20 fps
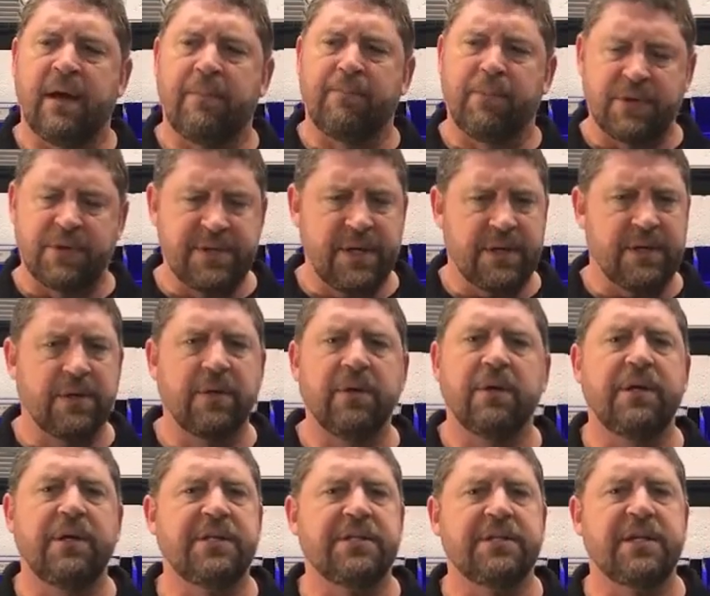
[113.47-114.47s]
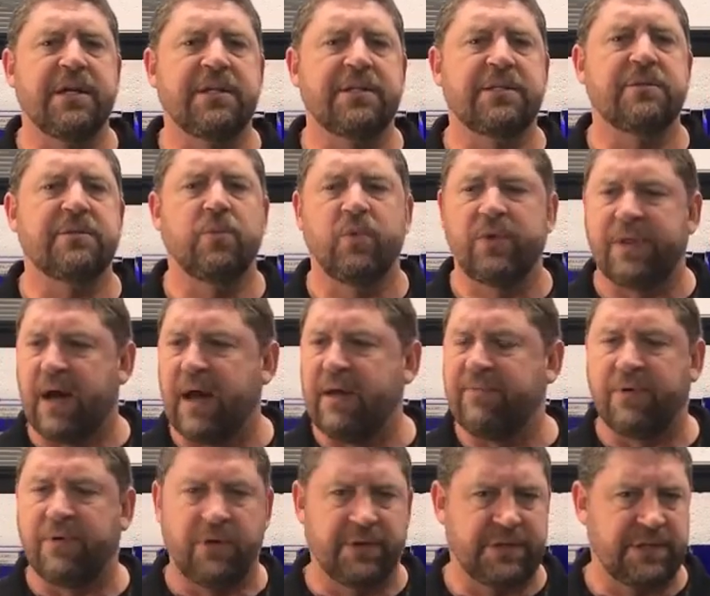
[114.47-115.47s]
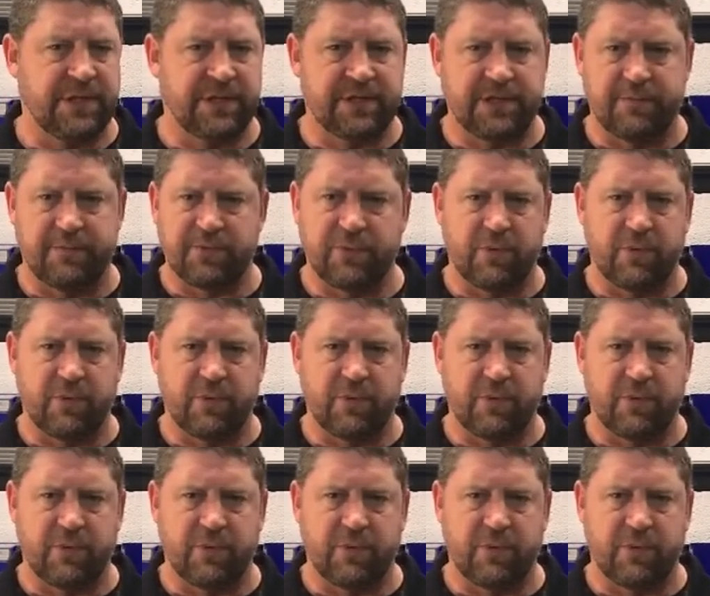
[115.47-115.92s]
particularly since with high flow systems,